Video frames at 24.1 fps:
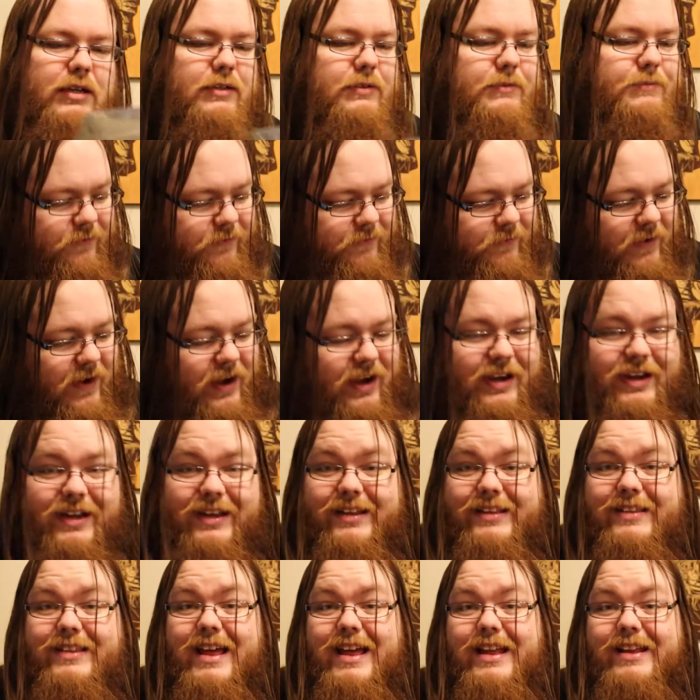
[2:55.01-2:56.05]
Fuck,
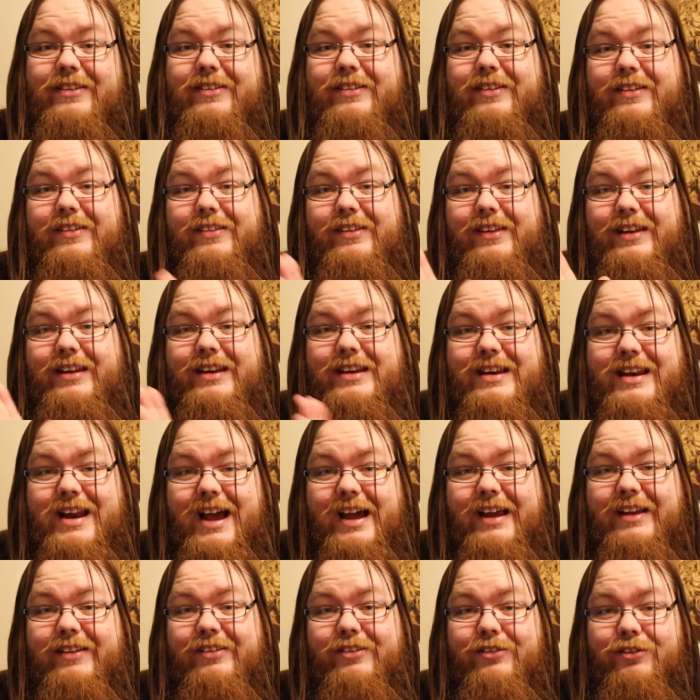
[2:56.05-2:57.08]
this is a
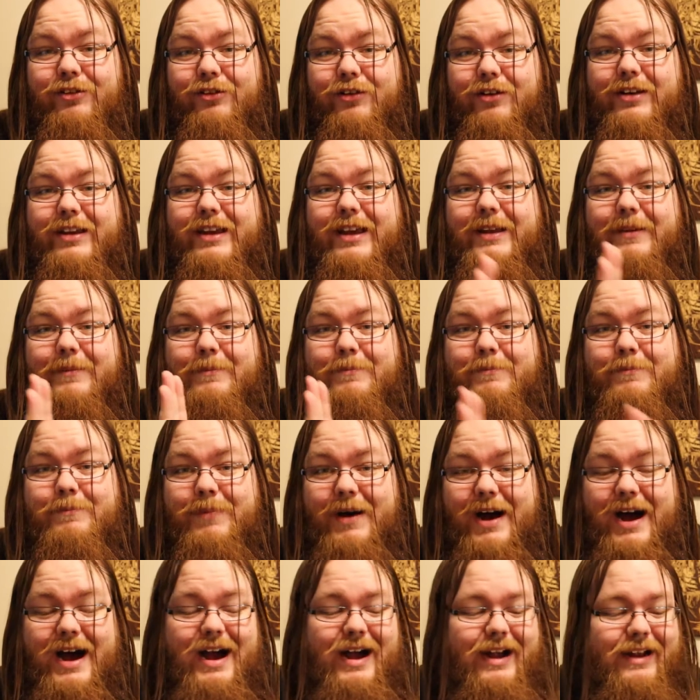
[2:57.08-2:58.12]
nice looking
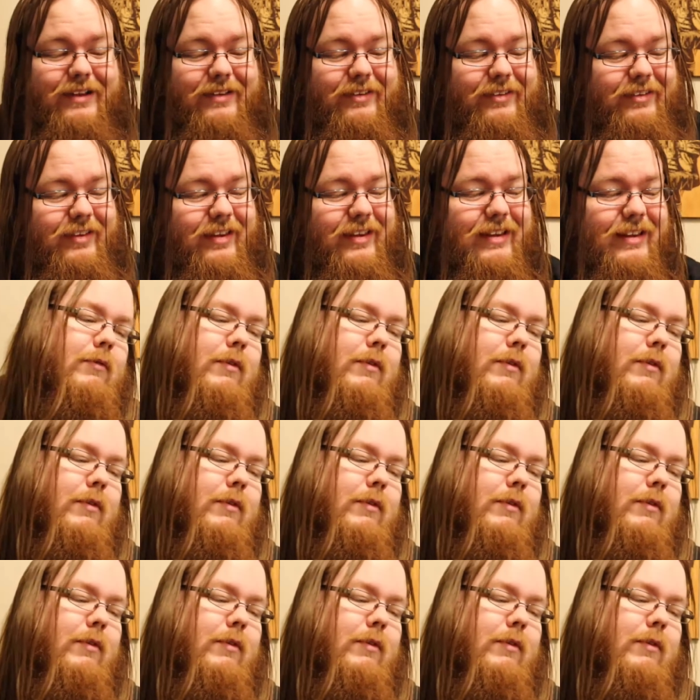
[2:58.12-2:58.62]
box.